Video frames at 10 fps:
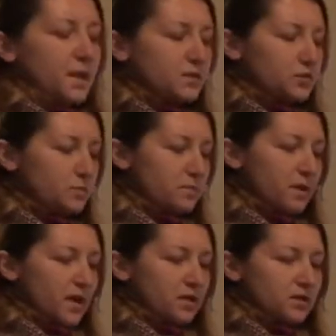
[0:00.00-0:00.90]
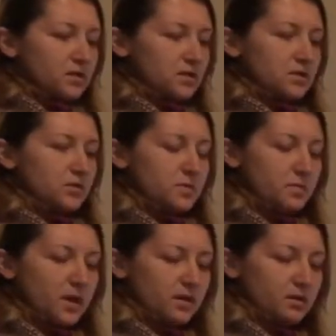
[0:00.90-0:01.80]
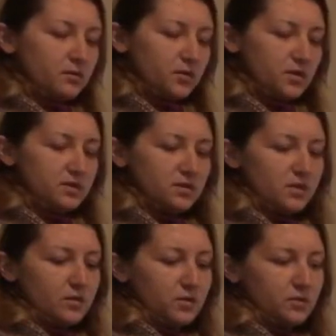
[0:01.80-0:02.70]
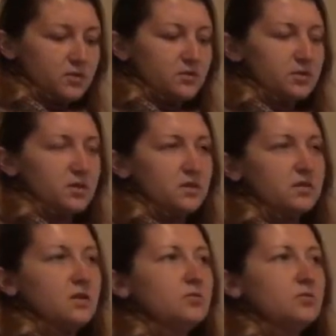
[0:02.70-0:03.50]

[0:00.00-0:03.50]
It took me back a few years ago when I was in New Zealand.